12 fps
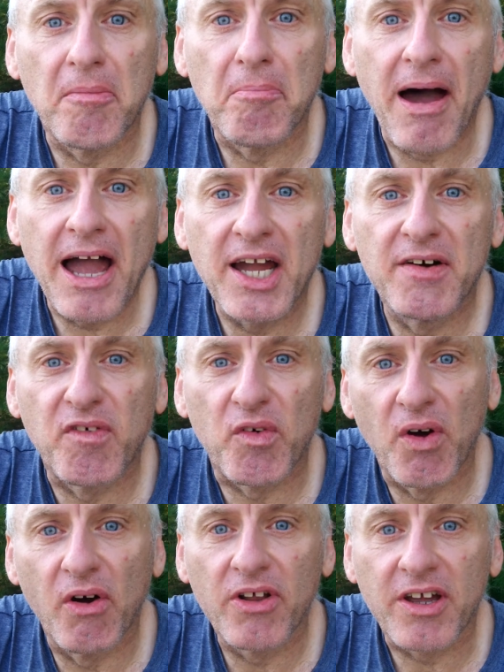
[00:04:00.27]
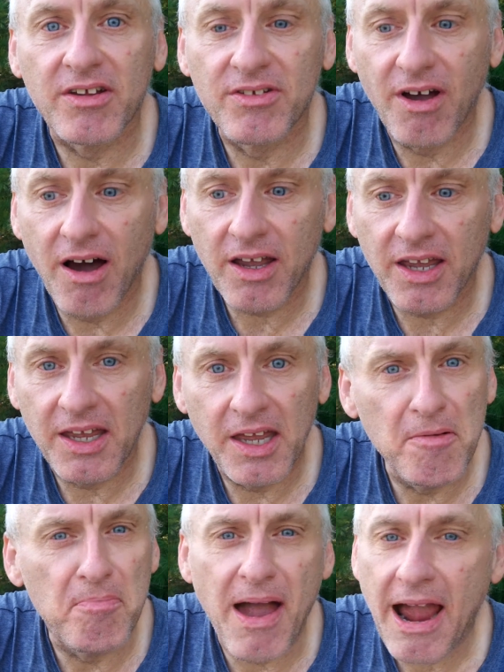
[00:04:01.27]
the Bank of Verona, Kentucky.
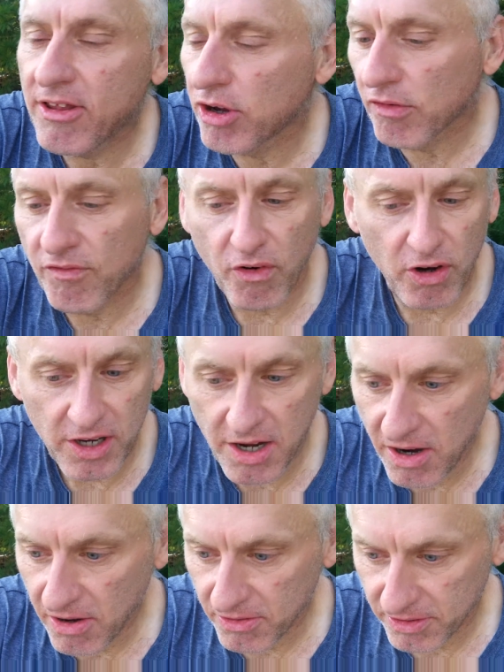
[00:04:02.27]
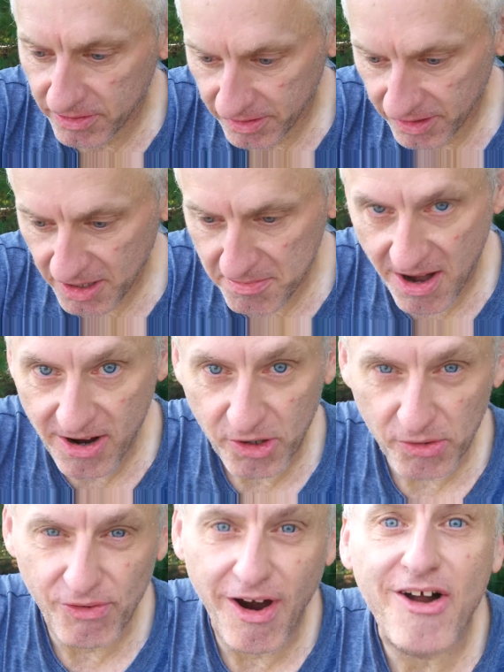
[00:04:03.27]
He banked there for years. My
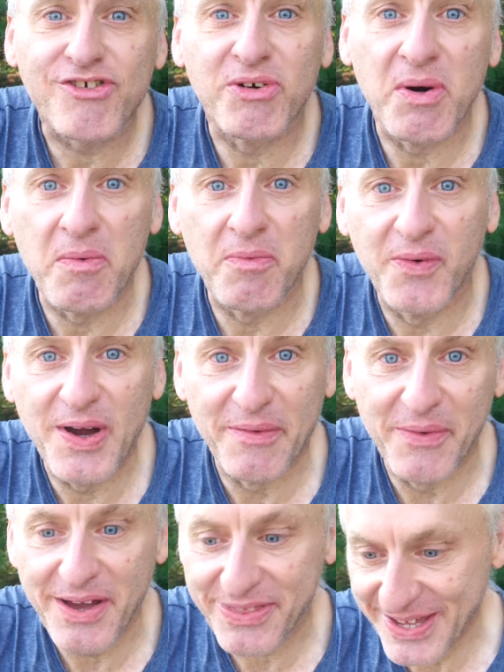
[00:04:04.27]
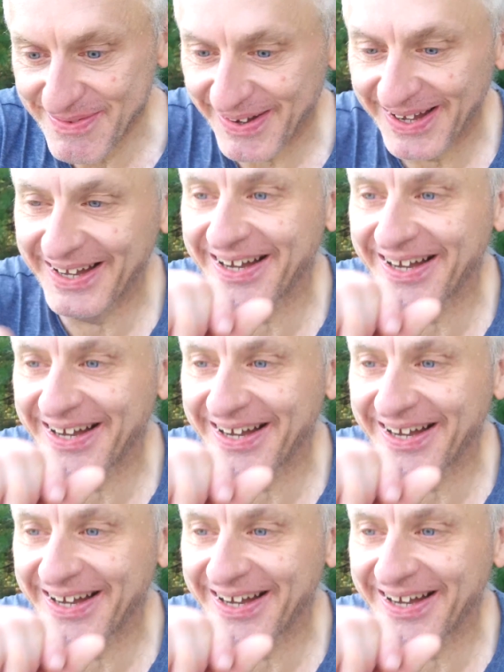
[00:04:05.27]
Uncle Roger went with him.